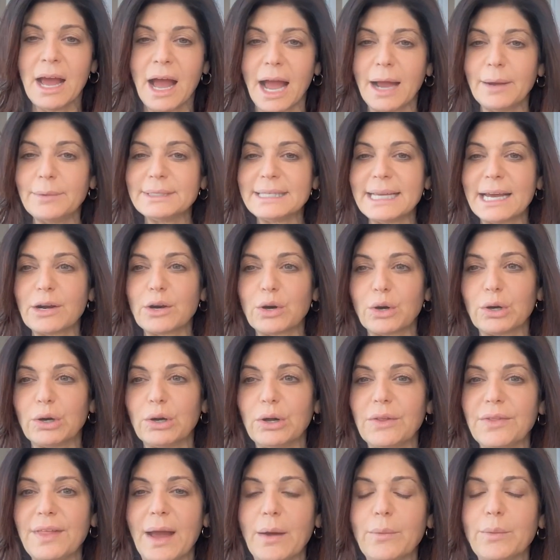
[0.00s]
I was that
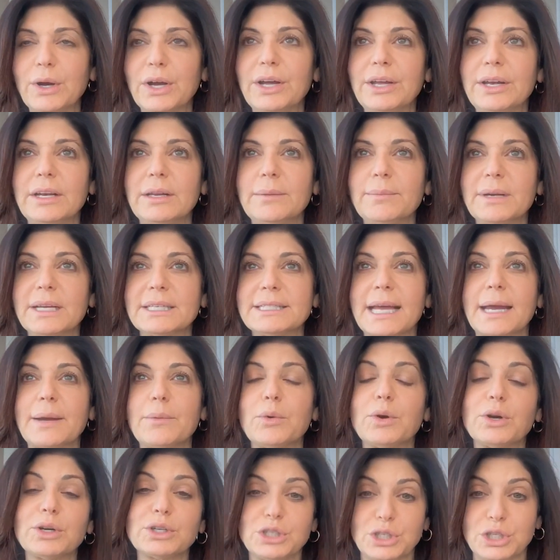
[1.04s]
girl that would, because I
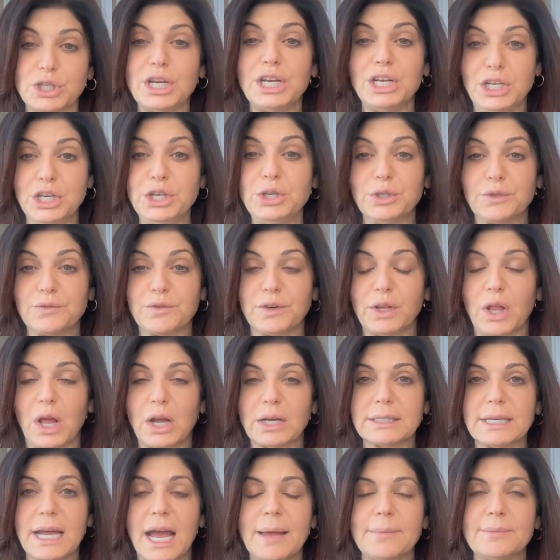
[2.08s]
worked in news for a
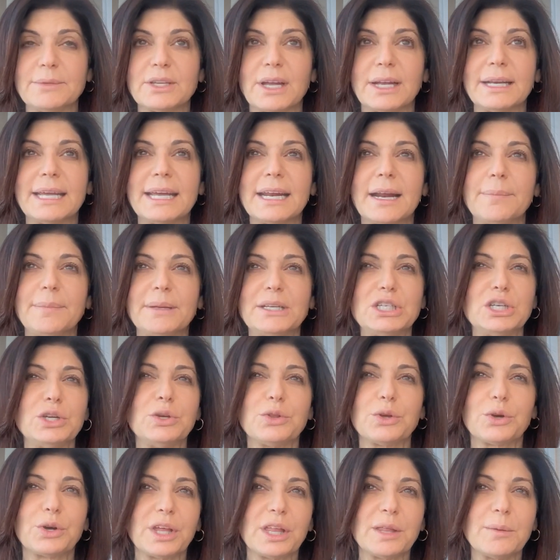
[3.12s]
long time, so I'd get up at
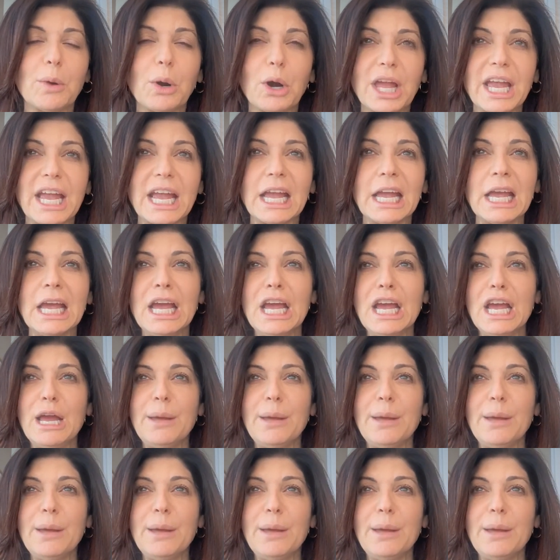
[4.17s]
2:30 in the morning,